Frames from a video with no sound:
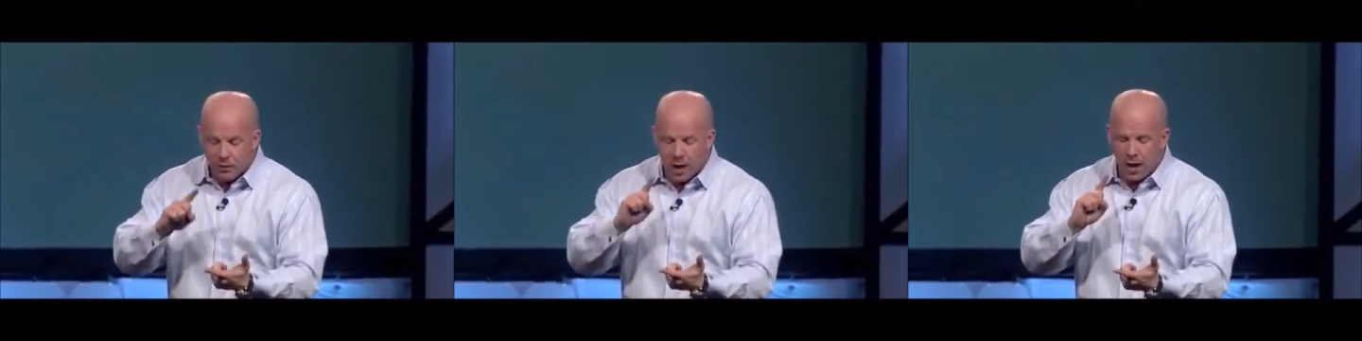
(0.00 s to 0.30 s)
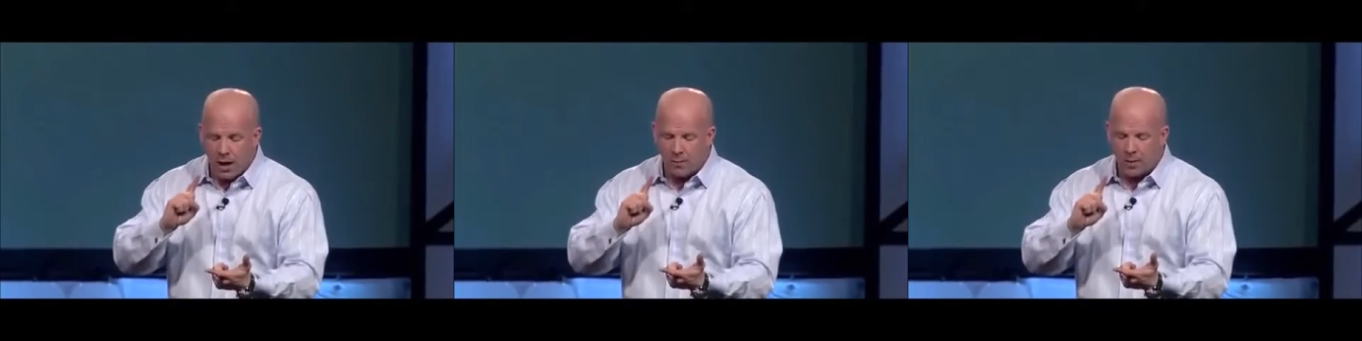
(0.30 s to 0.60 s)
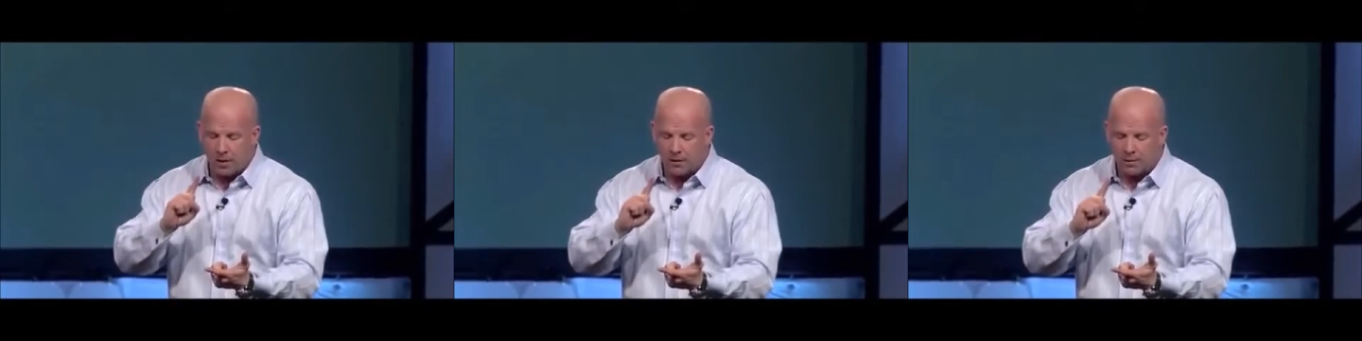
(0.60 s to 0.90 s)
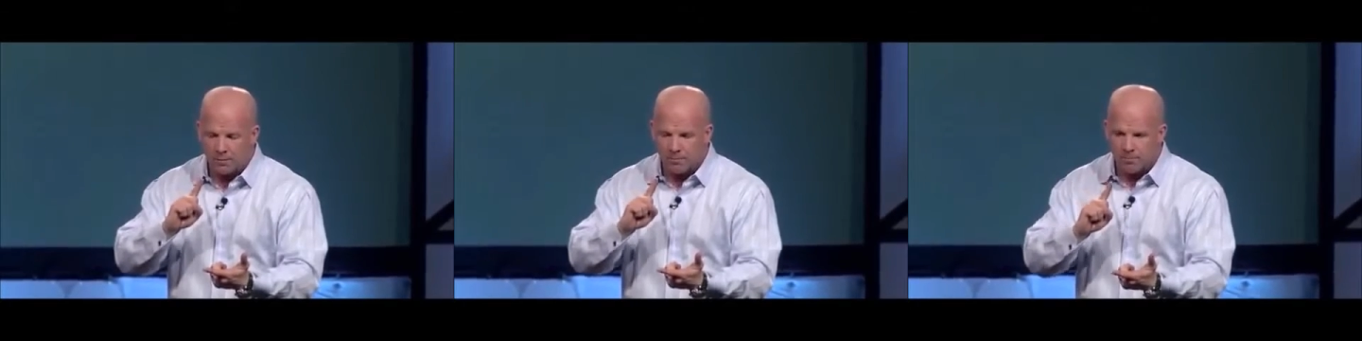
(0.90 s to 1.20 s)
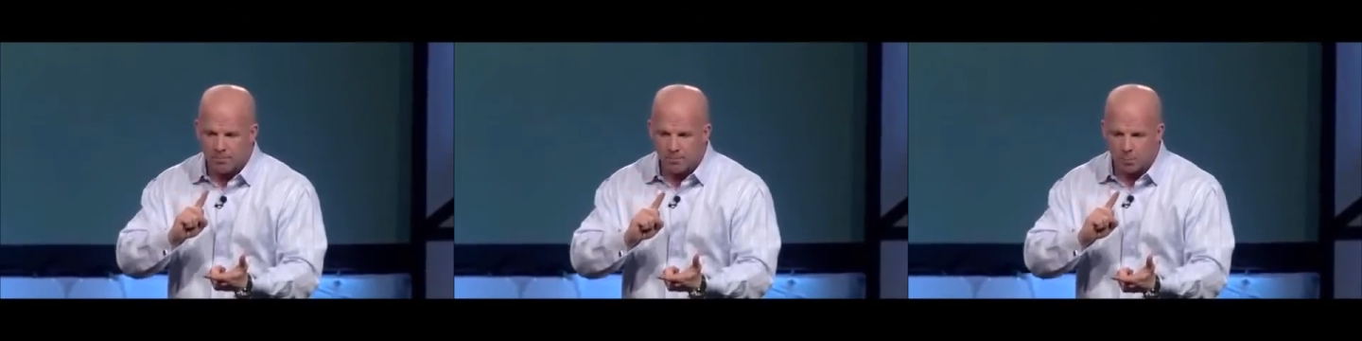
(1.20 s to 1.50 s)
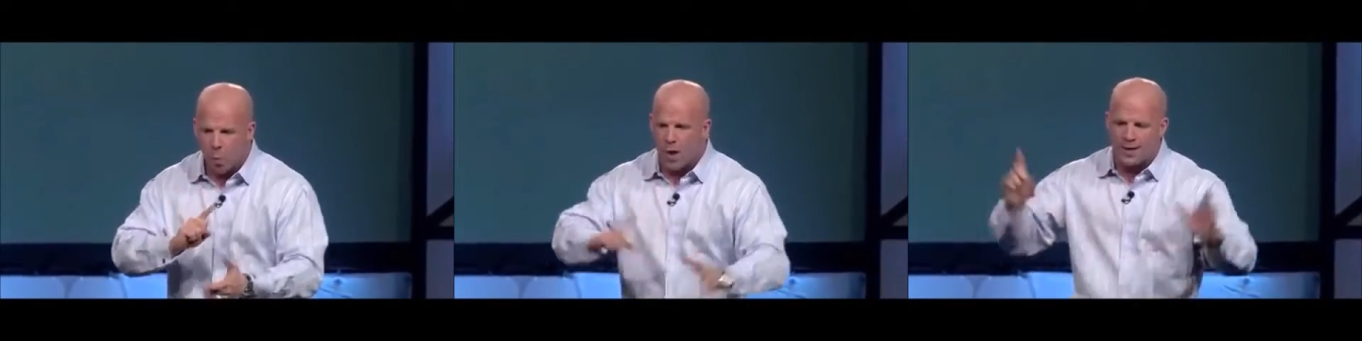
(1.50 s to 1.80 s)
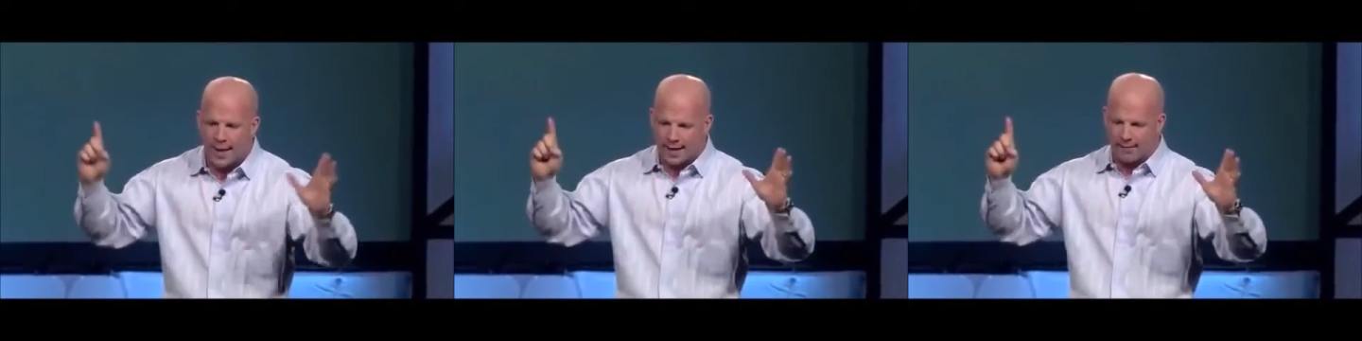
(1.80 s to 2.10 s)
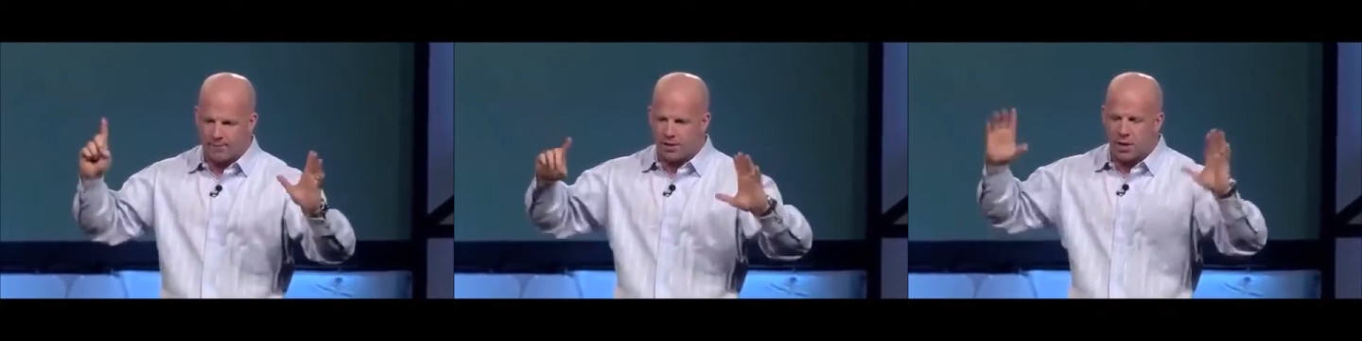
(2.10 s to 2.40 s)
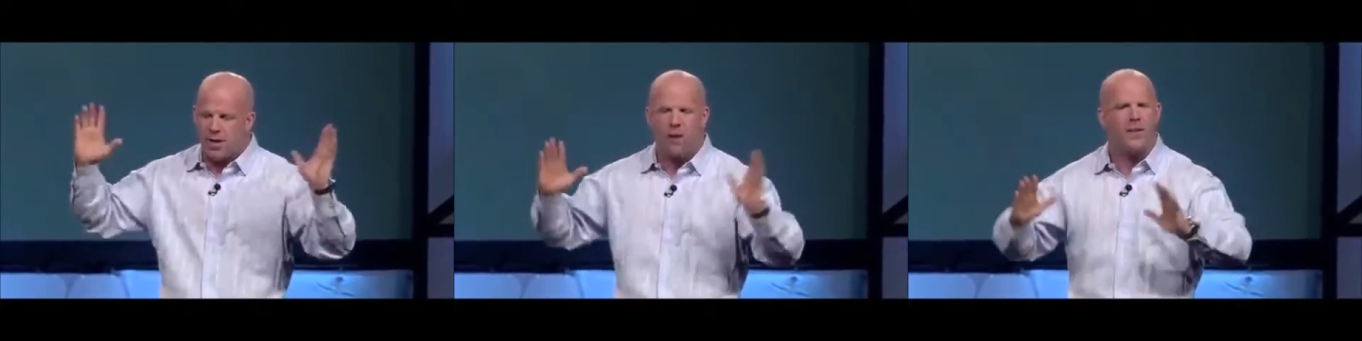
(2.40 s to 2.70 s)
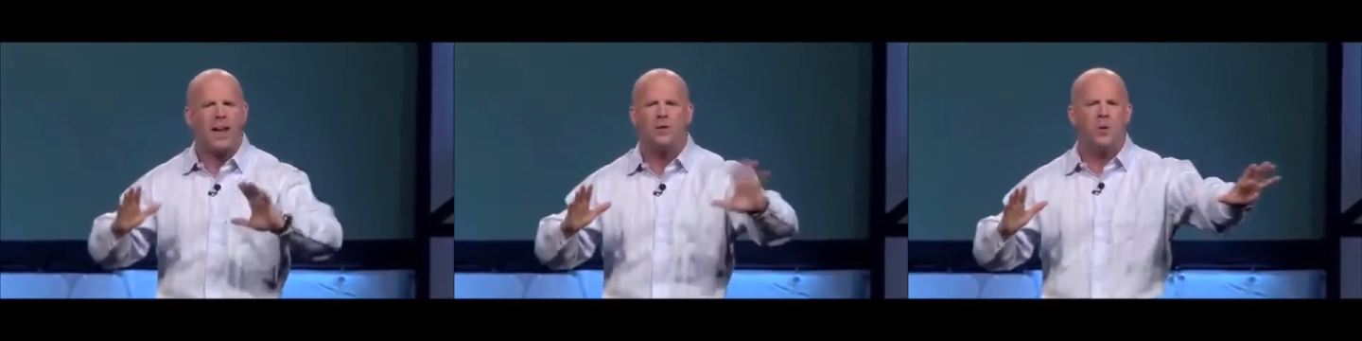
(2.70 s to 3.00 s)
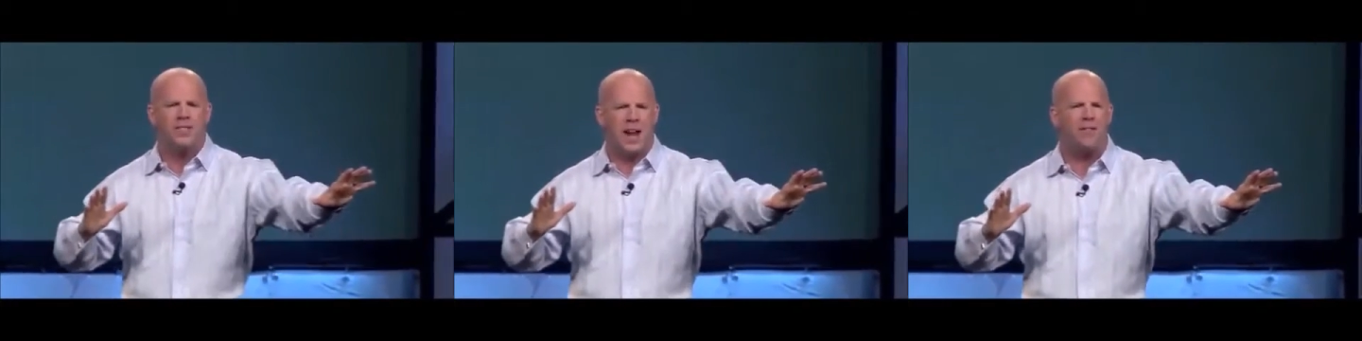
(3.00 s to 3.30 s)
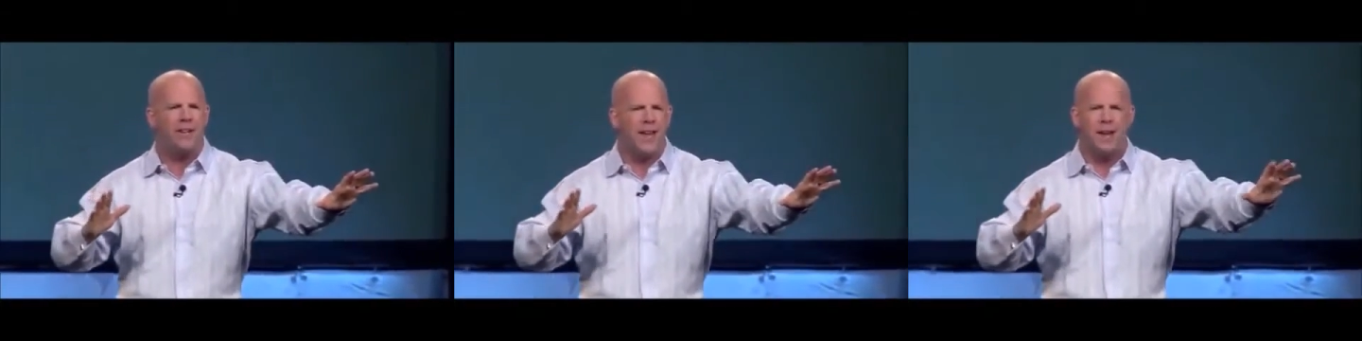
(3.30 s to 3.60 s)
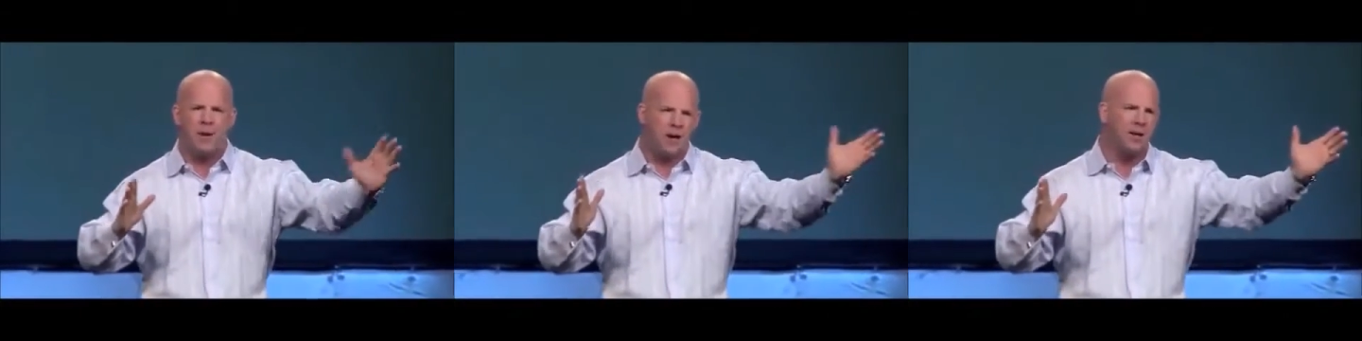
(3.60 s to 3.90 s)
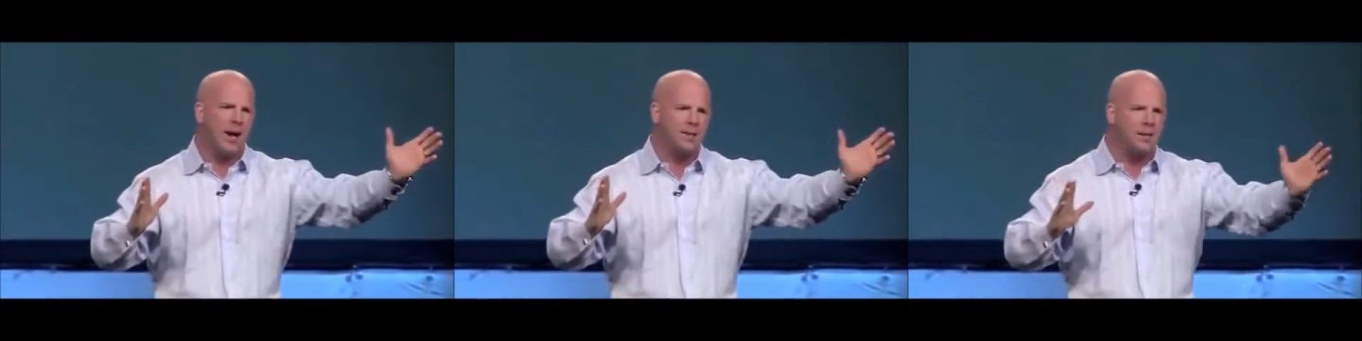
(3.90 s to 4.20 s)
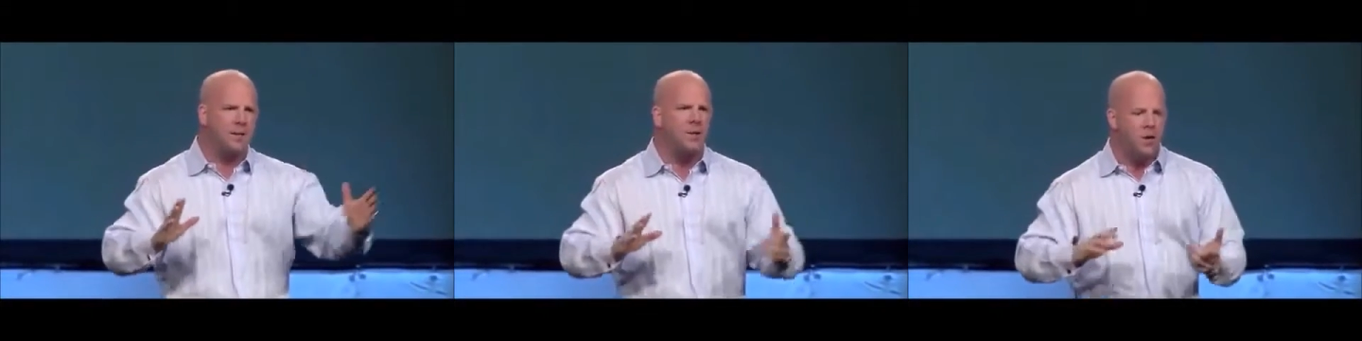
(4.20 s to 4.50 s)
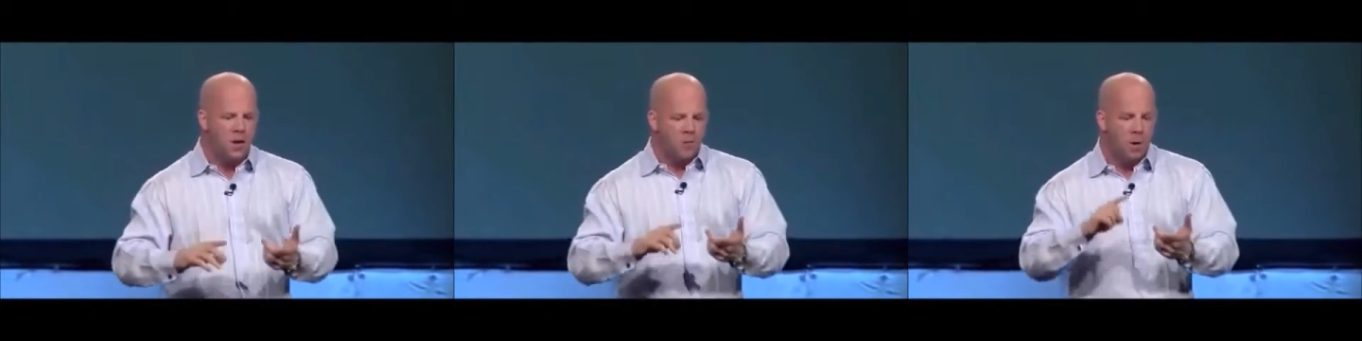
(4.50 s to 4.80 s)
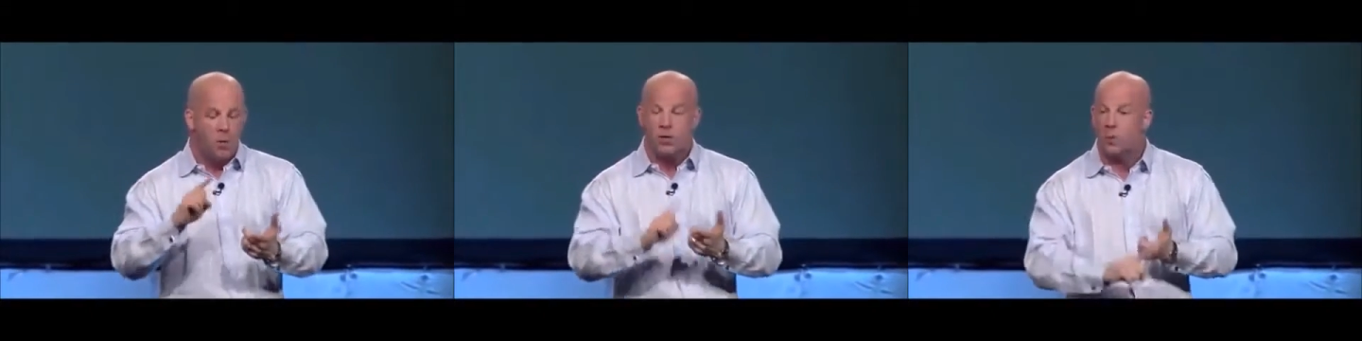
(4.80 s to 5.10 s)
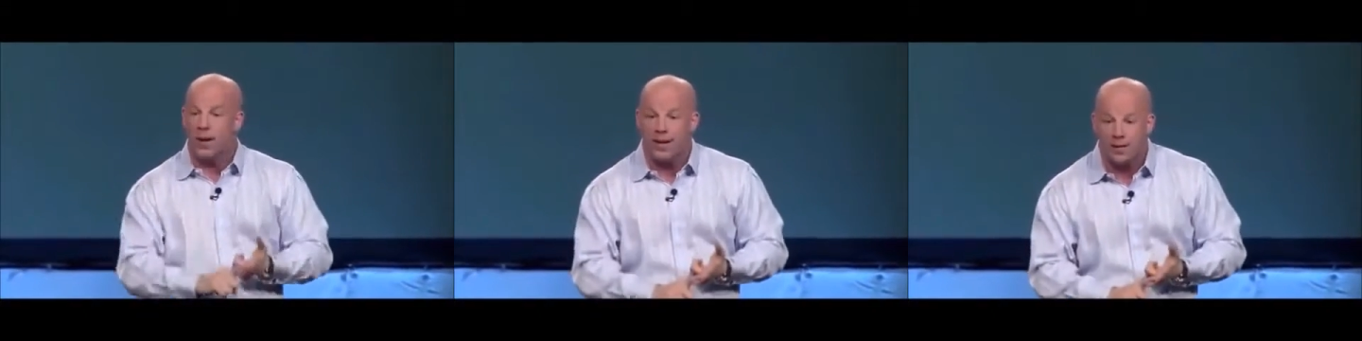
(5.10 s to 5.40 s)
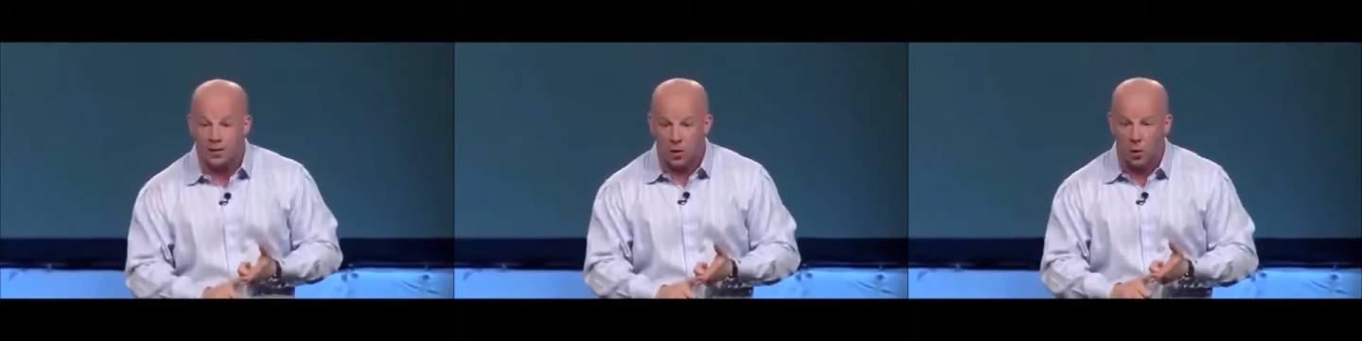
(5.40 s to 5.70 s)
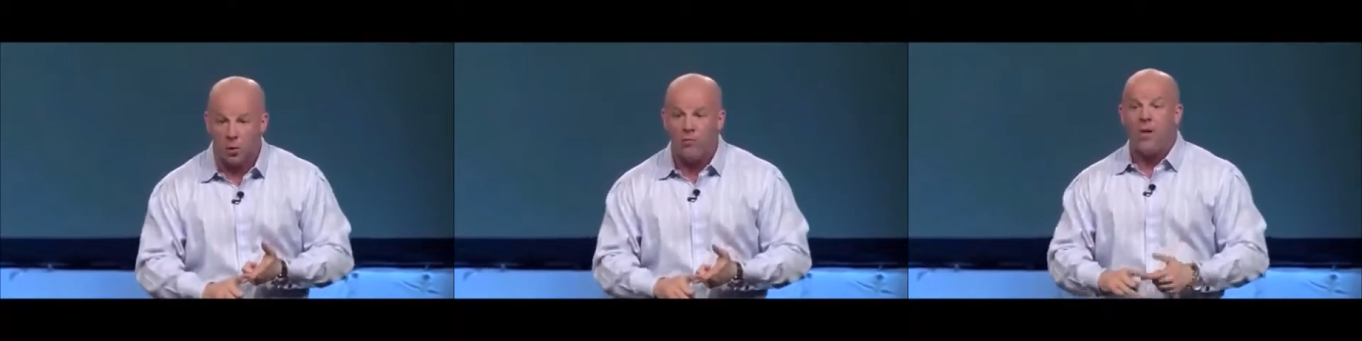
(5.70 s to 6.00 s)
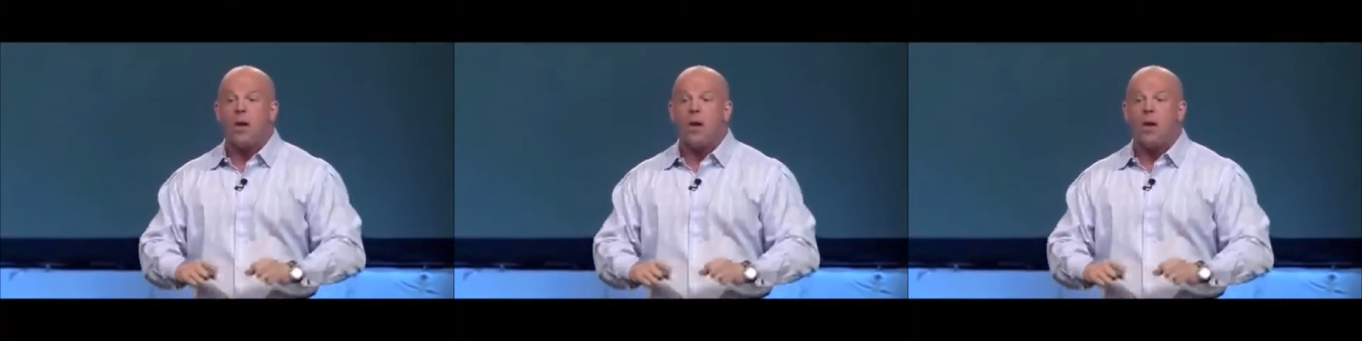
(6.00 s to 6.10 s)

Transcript: One day, now I don't do this every day, I'm not gonna lie to you, but we took my kids to school.